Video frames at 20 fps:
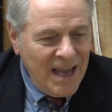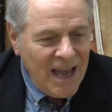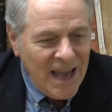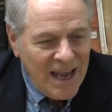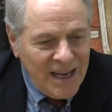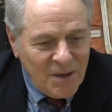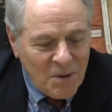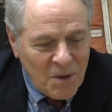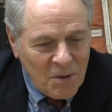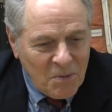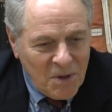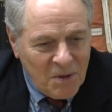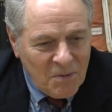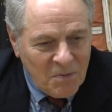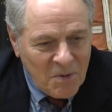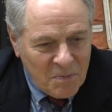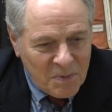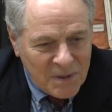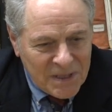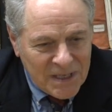Anyway, we,
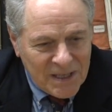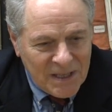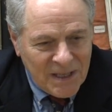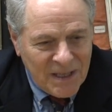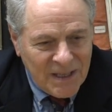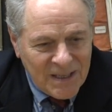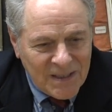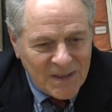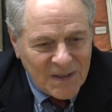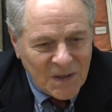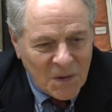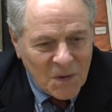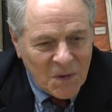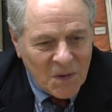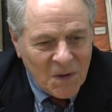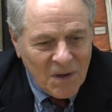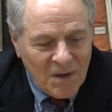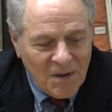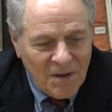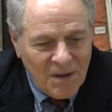we presented this. So
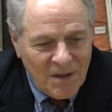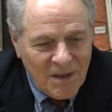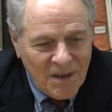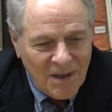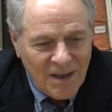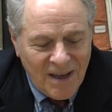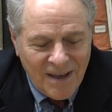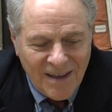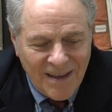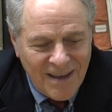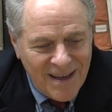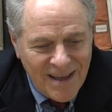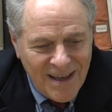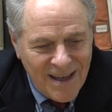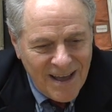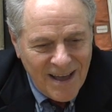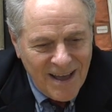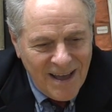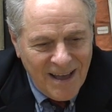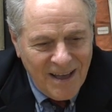
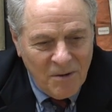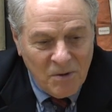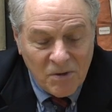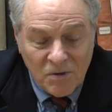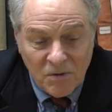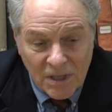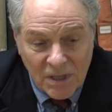it was